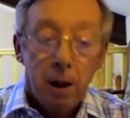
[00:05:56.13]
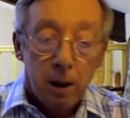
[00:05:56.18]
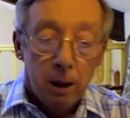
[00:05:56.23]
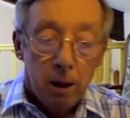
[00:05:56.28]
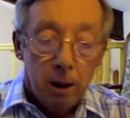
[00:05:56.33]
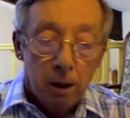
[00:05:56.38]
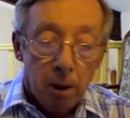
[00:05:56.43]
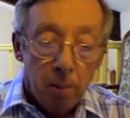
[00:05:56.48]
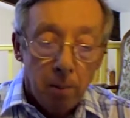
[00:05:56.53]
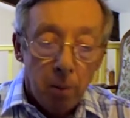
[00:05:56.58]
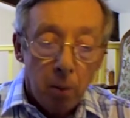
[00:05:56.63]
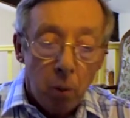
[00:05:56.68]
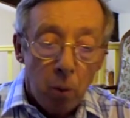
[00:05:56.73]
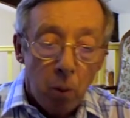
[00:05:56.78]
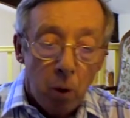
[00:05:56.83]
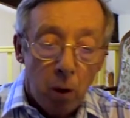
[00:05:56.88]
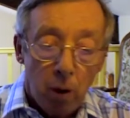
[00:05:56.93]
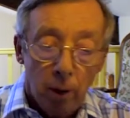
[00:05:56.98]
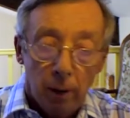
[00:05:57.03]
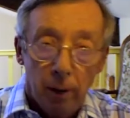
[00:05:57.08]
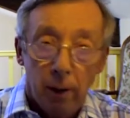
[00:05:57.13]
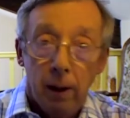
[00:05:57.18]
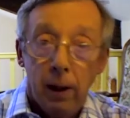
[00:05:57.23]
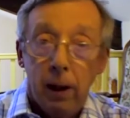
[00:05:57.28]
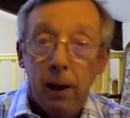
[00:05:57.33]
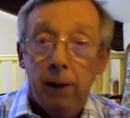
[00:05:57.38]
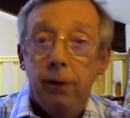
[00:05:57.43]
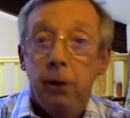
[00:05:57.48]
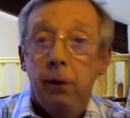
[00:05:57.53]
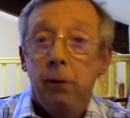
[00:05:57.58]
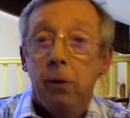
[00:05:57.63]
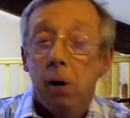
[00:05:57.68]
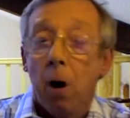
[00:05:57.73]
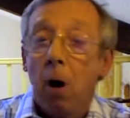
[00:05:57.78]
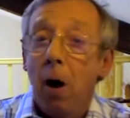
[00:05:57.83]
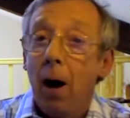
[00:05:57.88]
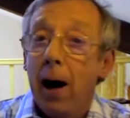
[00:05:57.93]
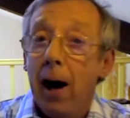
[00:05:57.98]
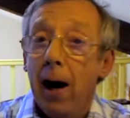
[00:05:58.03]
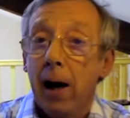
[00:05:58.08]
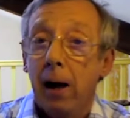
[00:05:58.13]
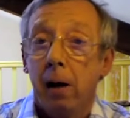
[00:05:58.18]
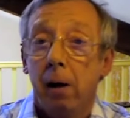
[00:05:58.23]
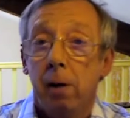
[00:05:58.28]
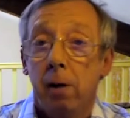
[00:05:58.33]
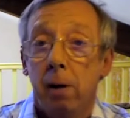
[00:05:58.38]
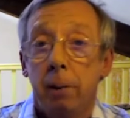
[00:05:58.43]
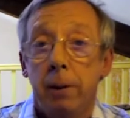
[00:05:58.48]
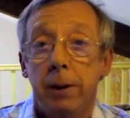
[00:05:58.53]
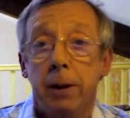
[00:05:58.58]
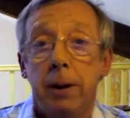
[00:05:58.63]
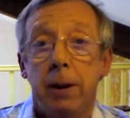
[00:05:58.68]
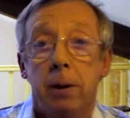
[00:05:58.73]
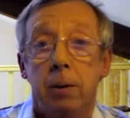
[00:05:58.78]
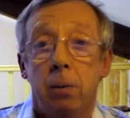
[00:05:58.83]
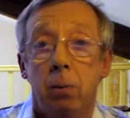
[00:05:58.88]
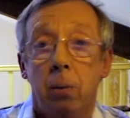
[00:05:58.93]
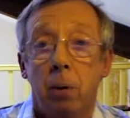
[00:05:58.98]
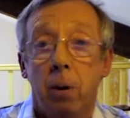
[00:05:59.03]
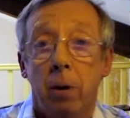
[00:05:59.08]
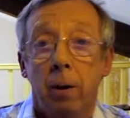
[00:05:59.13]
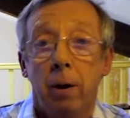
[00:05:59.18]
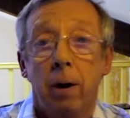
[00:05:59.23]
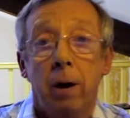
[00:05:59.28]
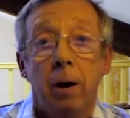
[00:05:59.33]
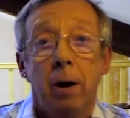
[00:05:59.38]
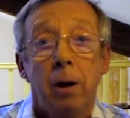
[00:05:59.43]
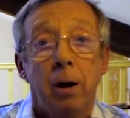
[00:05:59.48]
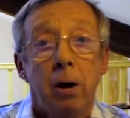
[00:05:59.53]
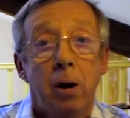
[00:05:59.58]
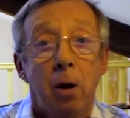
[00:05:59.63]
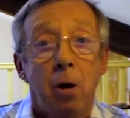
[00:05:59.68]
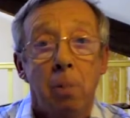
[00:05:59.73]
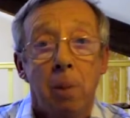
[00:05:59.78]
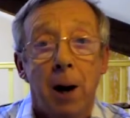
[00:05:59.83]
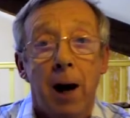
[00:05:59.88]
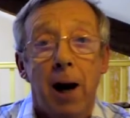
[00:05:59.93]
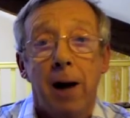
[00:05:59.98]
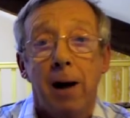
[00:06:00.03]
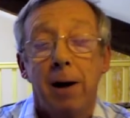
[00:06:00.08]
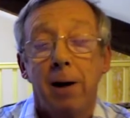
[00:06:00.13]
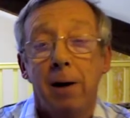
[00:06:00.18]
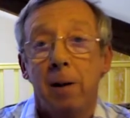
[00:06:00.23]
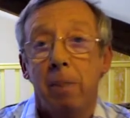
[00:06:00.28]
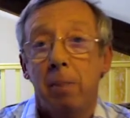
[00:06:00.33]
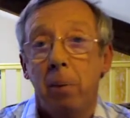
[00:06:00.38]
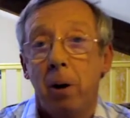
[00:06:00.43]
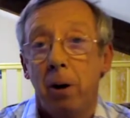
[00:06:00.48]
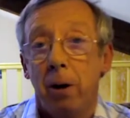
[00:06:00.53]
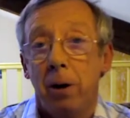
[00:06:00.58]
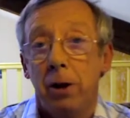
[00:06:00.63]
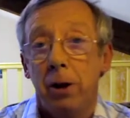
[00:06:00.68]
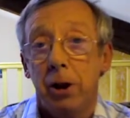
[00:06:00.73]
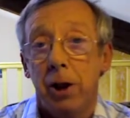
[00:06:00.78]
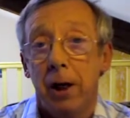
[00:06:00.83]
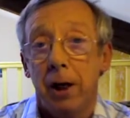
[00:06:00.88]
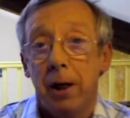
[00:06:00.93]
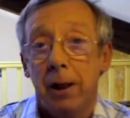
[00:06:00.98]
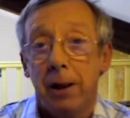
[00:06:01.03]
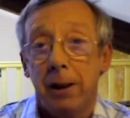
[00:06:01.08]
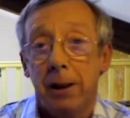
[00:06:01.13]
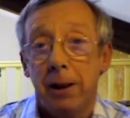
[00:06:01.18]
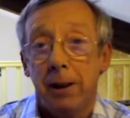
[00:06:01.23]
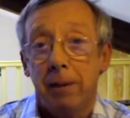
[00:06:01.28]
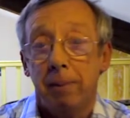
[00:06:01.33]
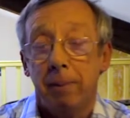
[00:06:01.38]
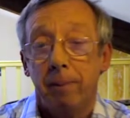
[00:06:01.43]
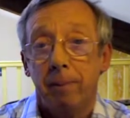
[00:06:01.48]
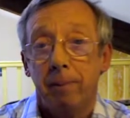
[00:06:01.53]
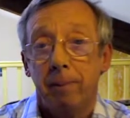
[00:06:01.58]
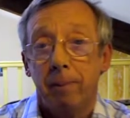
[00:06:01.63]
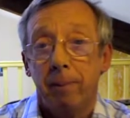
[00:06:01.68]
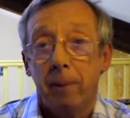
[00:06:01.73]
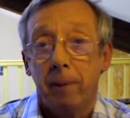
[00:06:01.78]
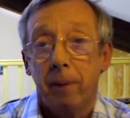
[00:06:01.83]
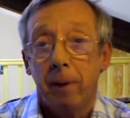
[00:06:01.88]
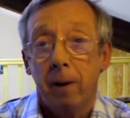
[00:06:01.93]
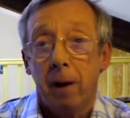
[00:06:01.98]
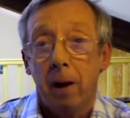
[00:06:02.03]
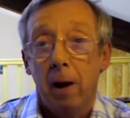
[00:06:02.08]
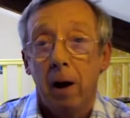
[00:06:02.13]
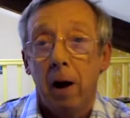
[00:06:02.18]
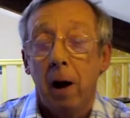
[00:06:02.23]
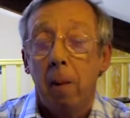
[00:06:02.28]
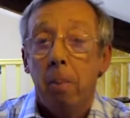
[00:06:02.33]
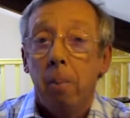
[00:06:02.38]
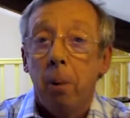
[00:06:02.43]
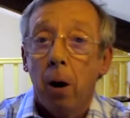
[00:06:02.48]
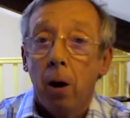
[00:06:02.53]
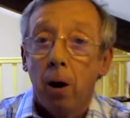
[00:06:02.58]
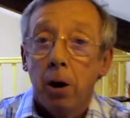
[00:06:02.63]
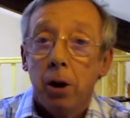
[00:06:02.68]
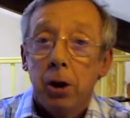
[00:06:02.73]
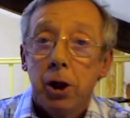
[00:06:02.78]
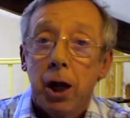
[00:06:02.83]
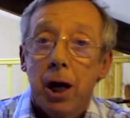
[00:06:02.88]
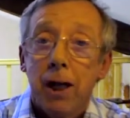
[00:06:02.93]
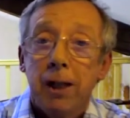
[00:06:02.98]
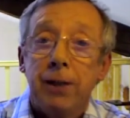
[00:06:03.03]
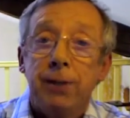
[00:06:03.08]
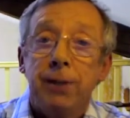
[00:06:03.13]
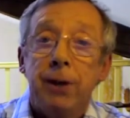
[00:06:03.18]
Number one, if you got angry with someone, go back and apologize. Apologize for